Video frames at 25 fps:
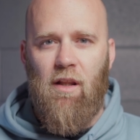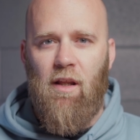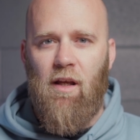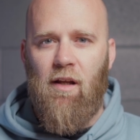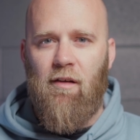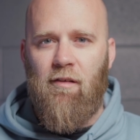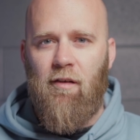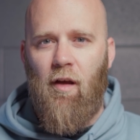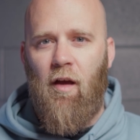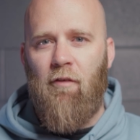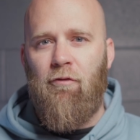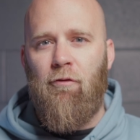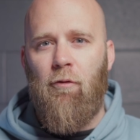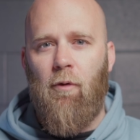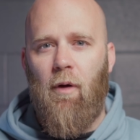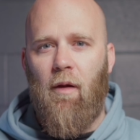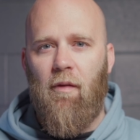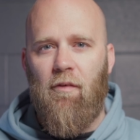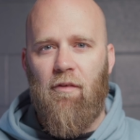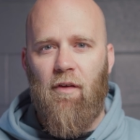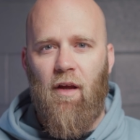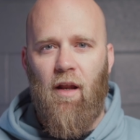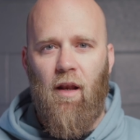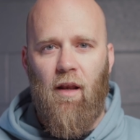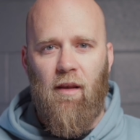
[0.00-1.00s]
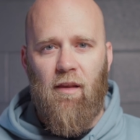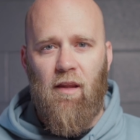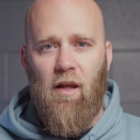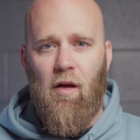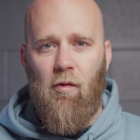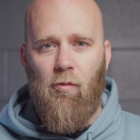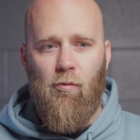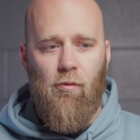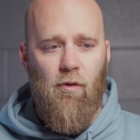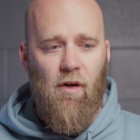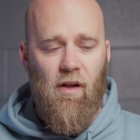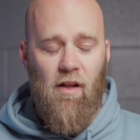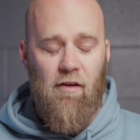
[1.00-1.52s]
They're tough ones and
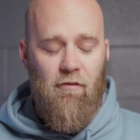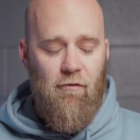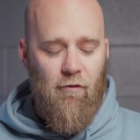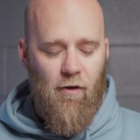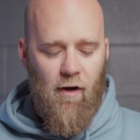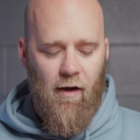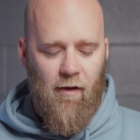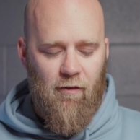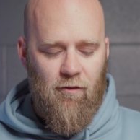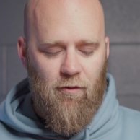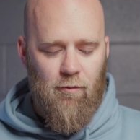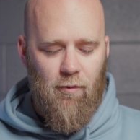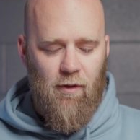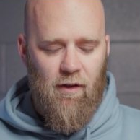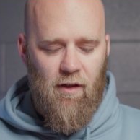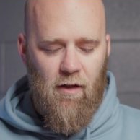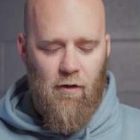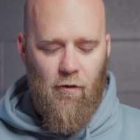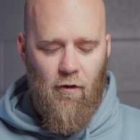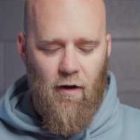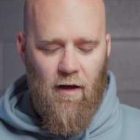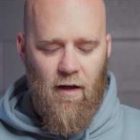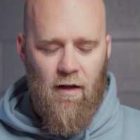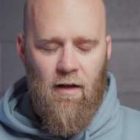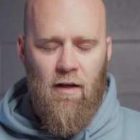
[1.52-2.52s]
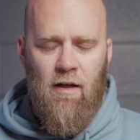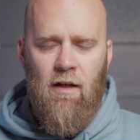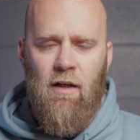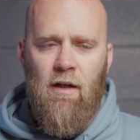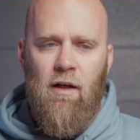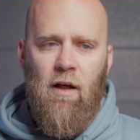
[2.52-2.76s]
they're really fast, really great.